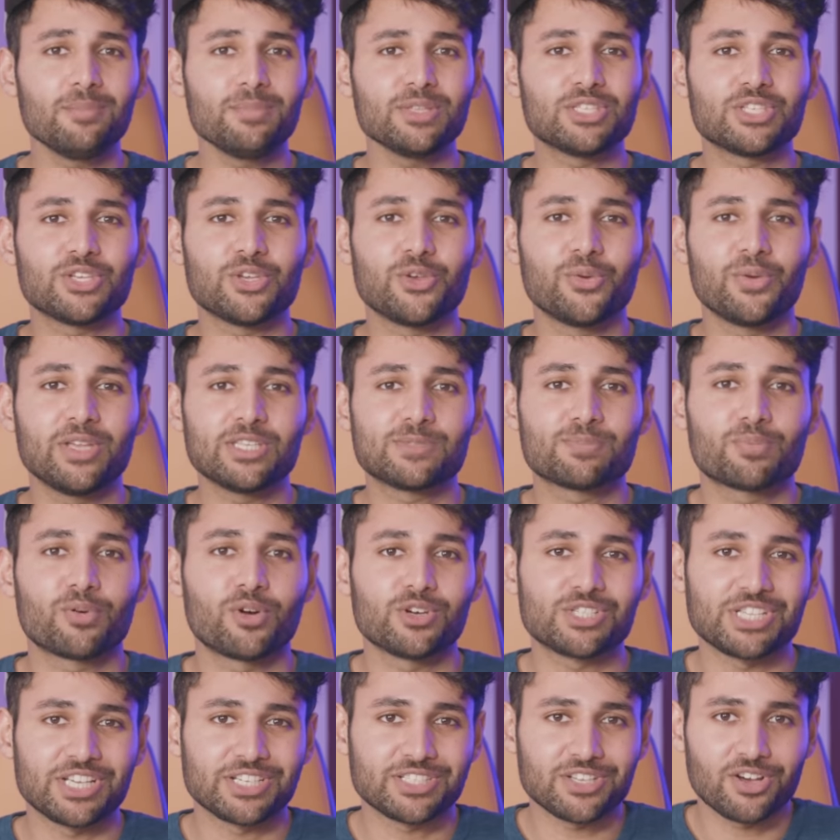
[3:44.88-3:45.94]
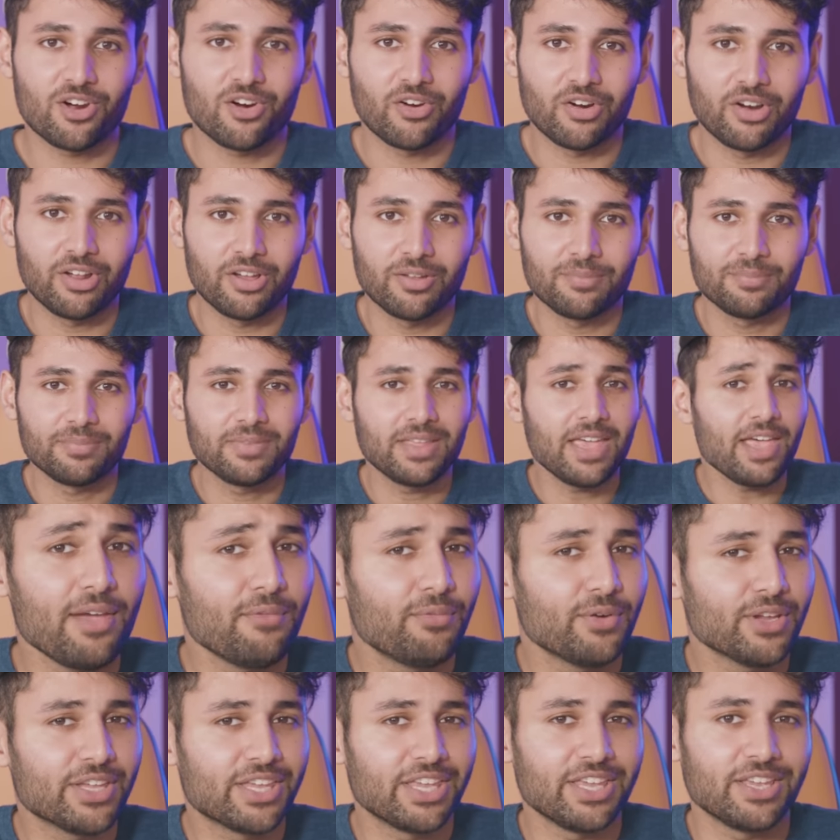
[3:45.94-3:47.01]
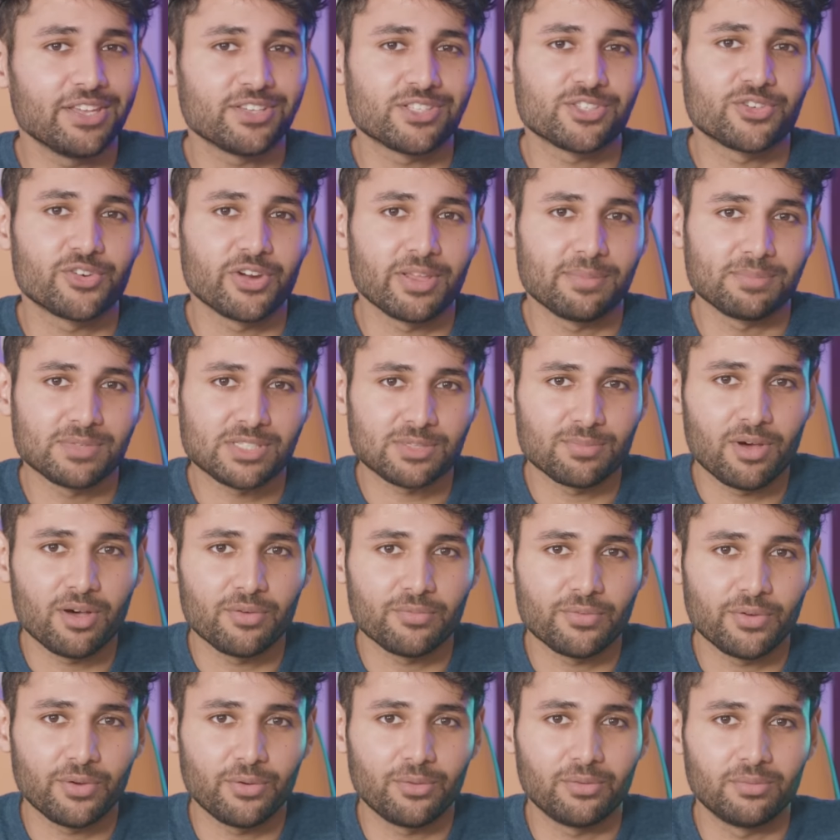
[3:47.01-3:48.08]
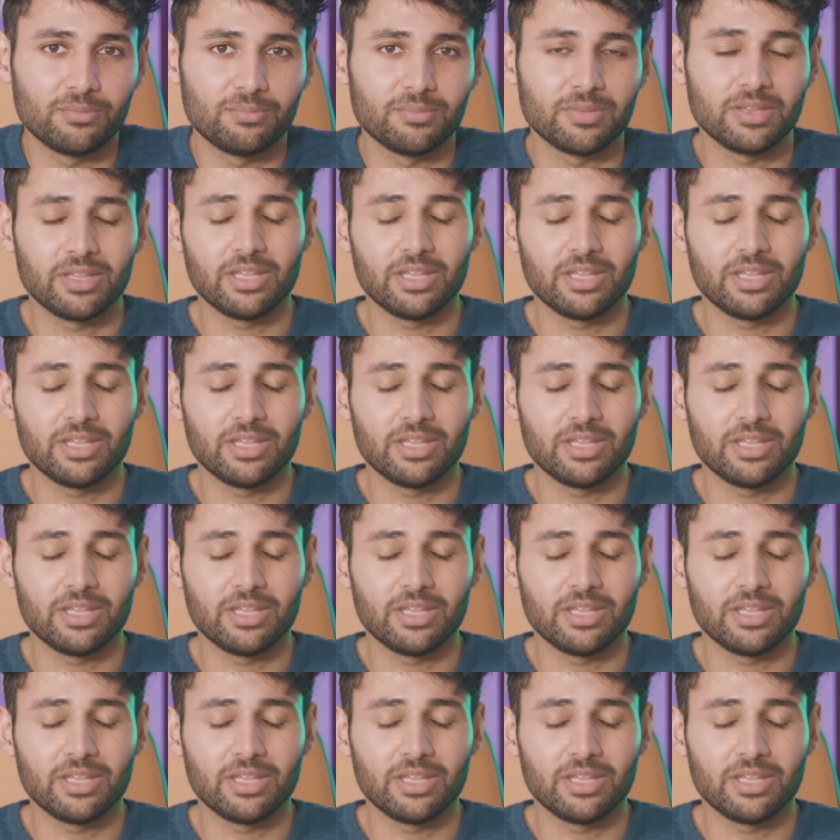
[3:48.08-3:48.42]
Number 2 is Project Ara, every geek's dream smartphone.